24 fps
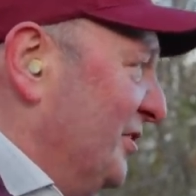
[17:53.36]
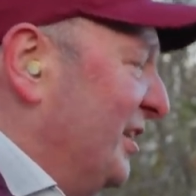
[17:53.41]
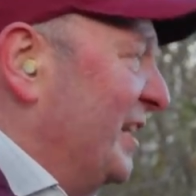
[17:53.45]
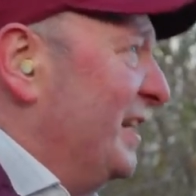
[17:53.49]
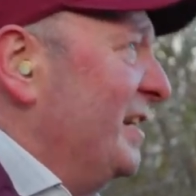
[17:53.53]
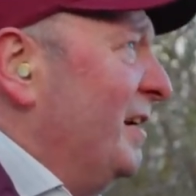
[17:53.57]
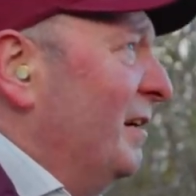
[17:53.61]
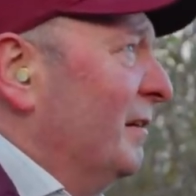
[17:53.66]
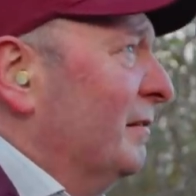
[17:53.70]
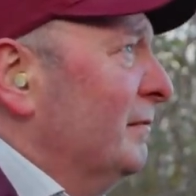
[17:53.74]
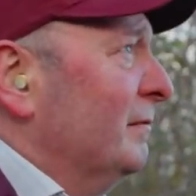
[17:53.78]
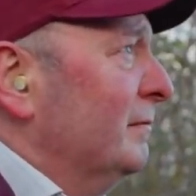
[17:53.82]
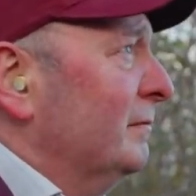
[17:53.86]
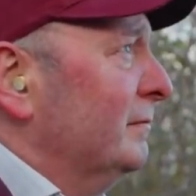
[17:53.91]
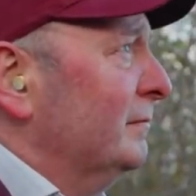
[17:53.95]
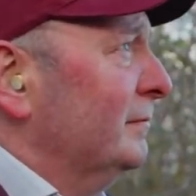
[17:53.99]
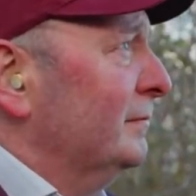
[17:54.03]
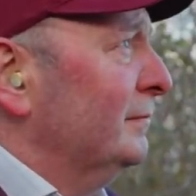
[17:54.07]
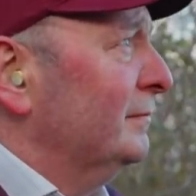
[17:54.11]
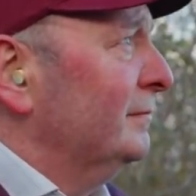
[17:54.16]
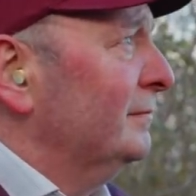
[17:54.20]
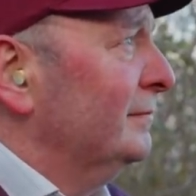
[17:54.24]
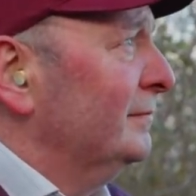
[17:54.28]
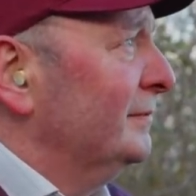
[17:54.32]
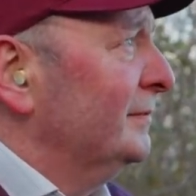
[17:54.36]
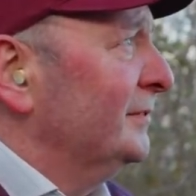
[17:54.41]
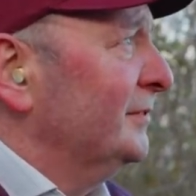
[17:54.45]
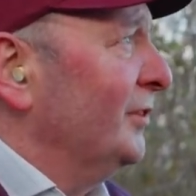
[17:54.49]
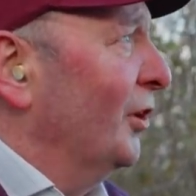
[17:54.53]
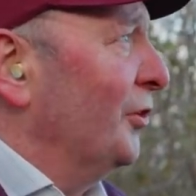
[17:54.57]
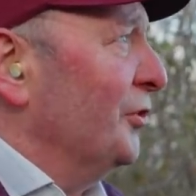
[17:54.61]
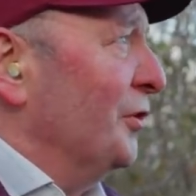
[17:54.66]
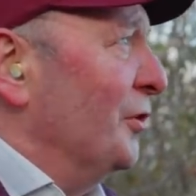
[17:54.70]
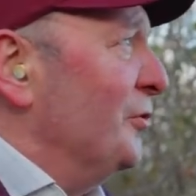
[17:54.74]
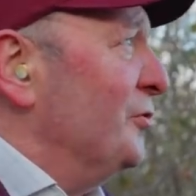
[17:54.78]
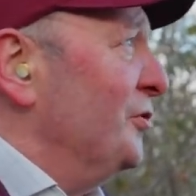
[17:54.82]
here,
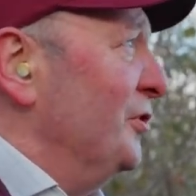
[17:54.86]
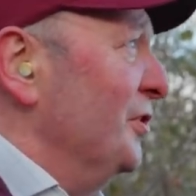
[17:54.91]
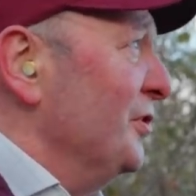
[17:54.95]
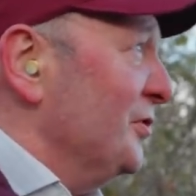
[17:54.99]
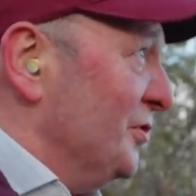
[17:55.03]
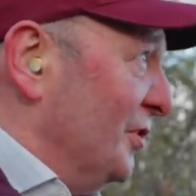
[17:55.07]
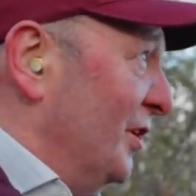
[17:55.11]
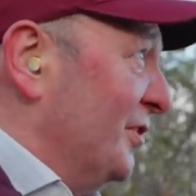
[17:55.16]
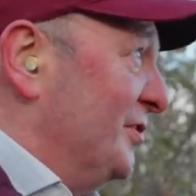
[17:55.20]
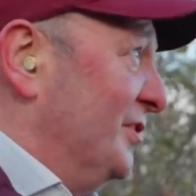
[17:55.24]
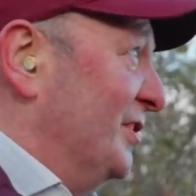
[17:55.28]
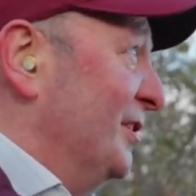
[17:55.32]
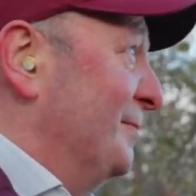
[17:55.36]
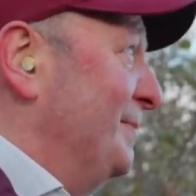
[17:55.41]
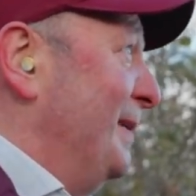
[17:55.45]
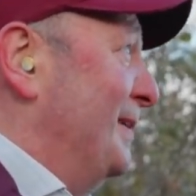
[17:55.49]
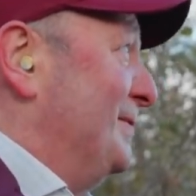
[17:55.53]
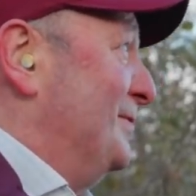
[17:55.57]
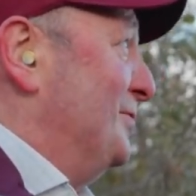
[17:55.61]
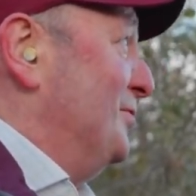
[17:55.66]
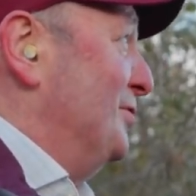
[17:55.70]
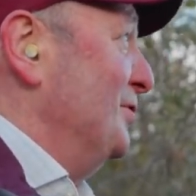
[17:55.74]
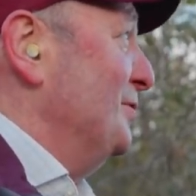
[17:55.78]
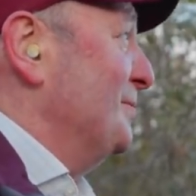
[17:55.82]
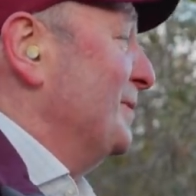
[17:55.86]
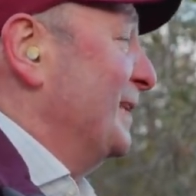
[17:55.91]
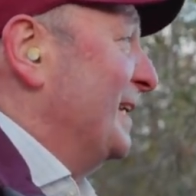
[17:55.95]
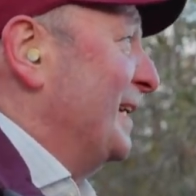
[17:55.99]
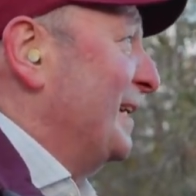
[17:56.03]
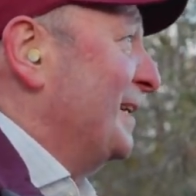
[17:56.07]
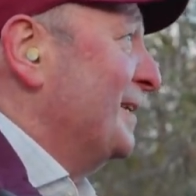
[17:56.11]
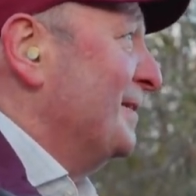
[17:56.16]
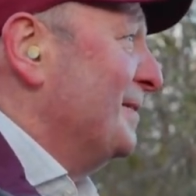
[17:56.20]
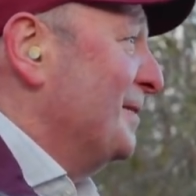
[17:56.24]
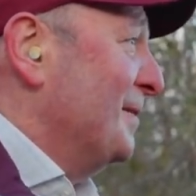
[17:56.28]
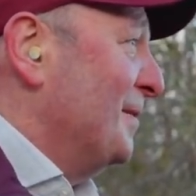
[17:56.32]
not that useless, would. I'd still be able to shoot with
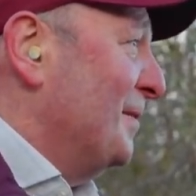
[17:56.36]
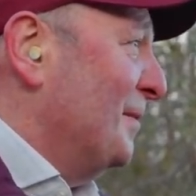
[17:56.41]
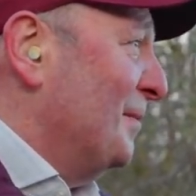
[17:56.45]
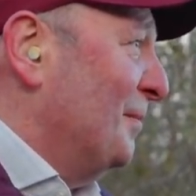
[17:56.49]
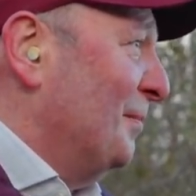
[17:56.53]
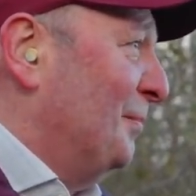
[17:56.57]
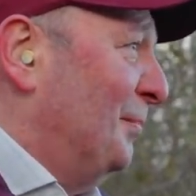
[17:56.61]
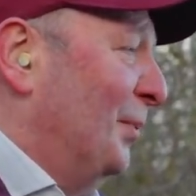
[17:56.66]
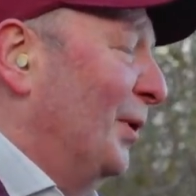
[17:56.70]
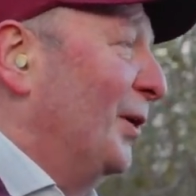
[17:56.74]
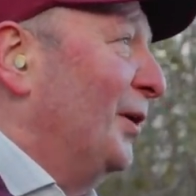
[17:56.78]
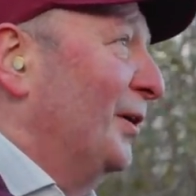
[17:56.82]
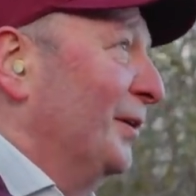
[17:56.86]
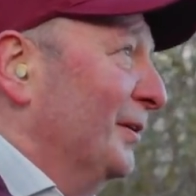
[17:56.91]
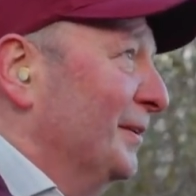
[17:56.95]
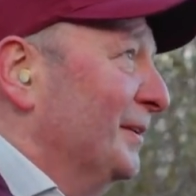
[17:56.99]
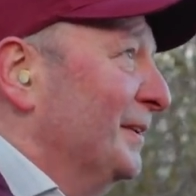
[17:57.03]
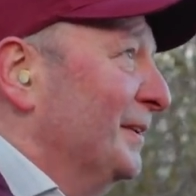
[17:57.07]
it, but